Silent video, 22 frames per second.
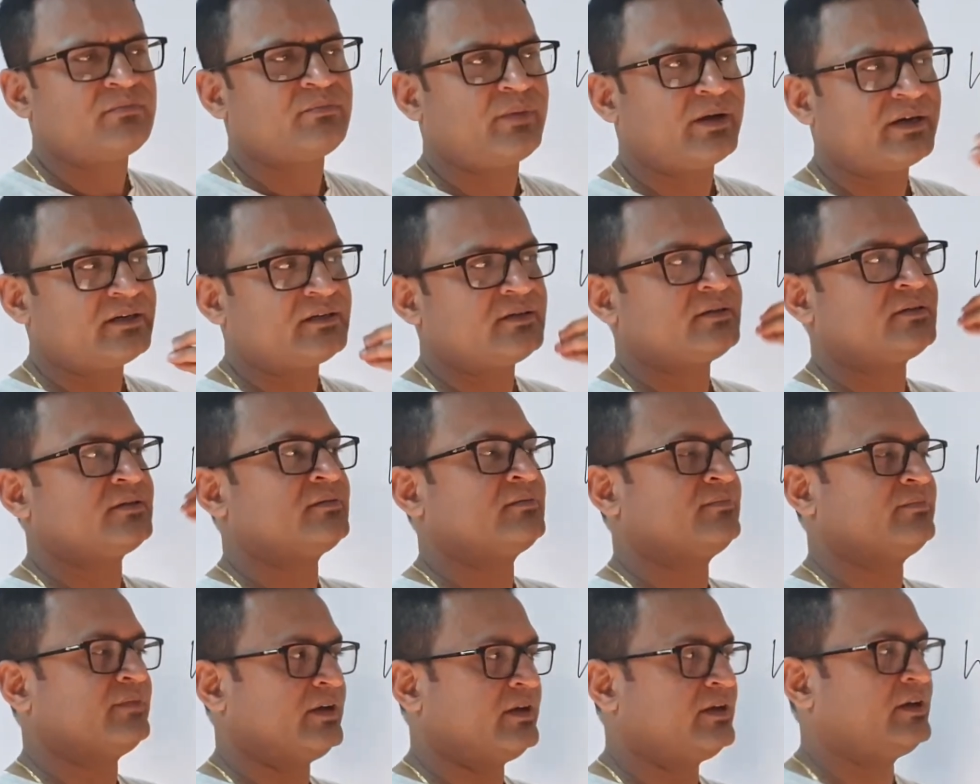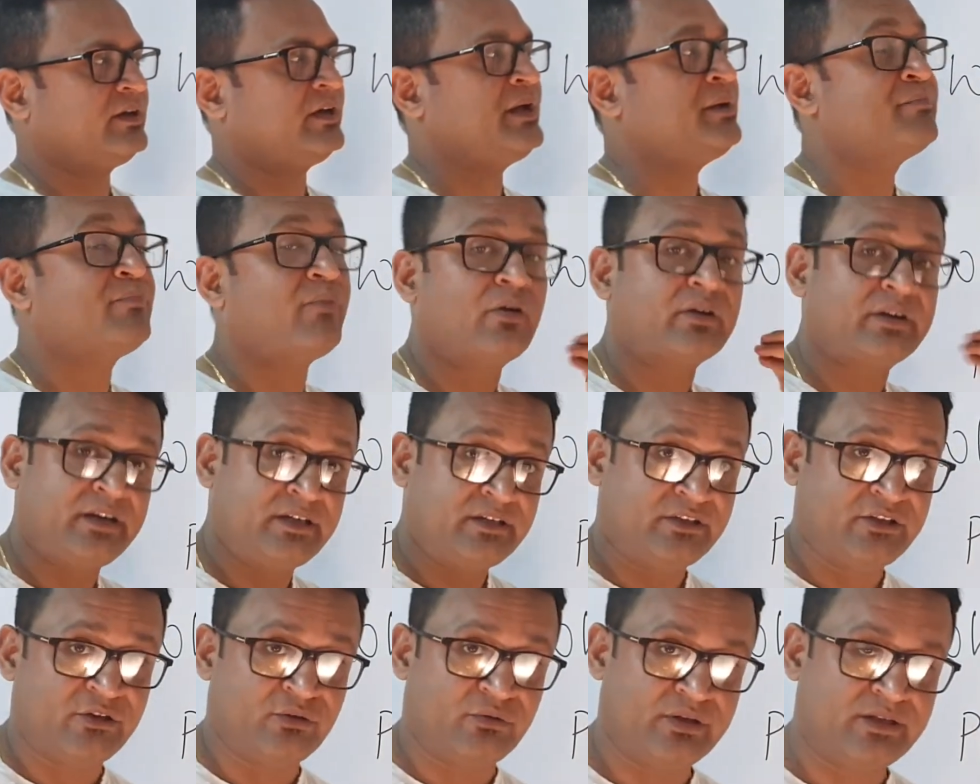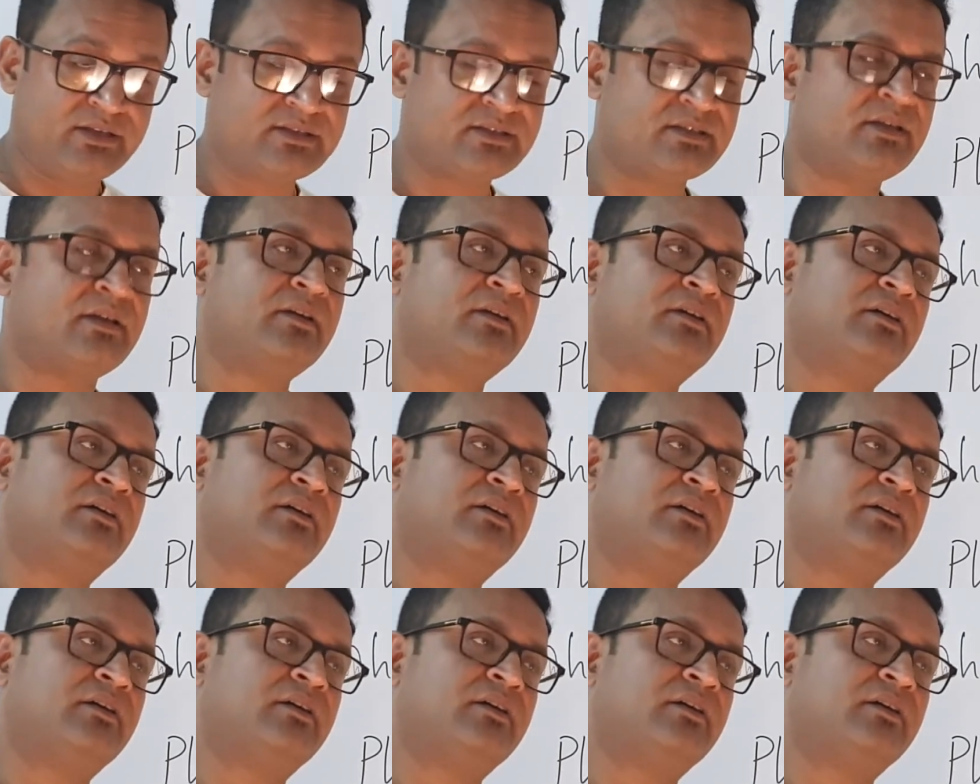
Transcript: but important theories